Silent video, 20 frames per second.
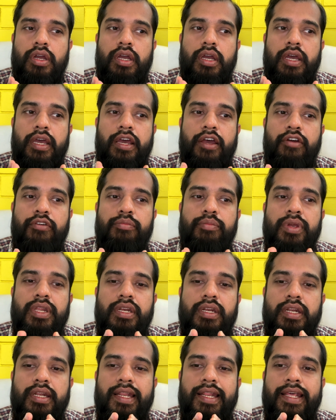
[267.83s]
have
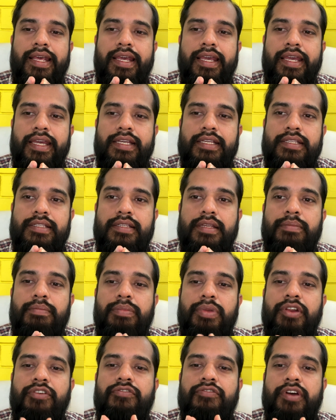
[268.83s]
been
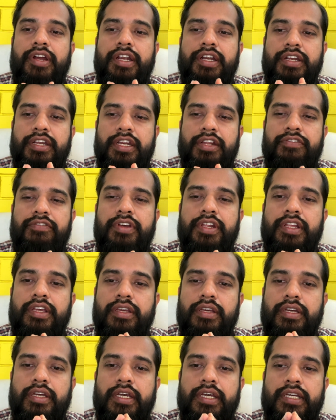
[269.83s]
exemplified in a
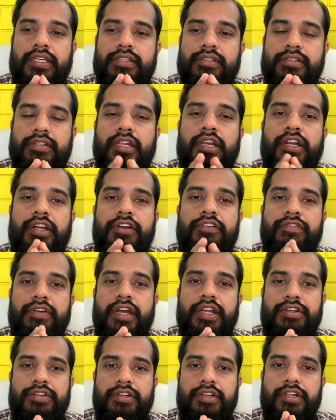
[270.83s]
very excellent
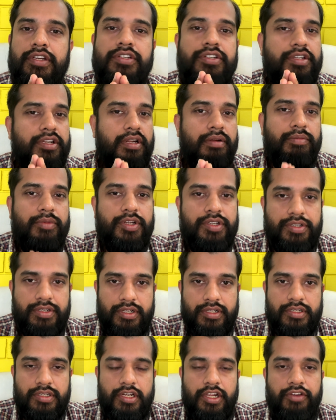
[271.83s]
fashion in Sri
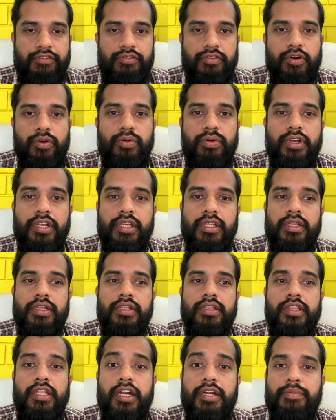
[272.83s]
Ramakrishna's life. Only
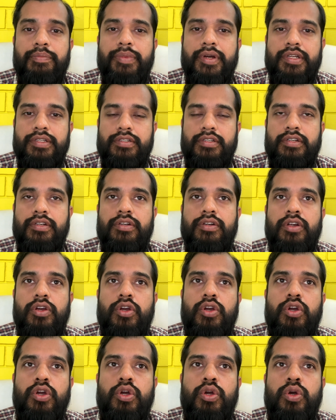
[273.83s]
that person
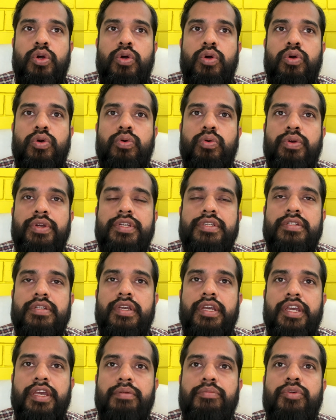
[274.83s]
who is
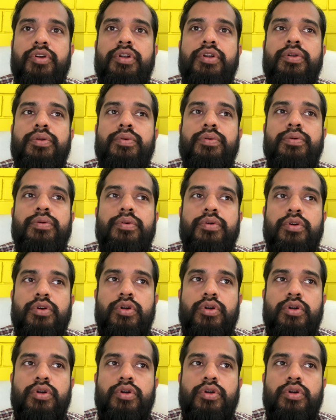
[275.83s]
able to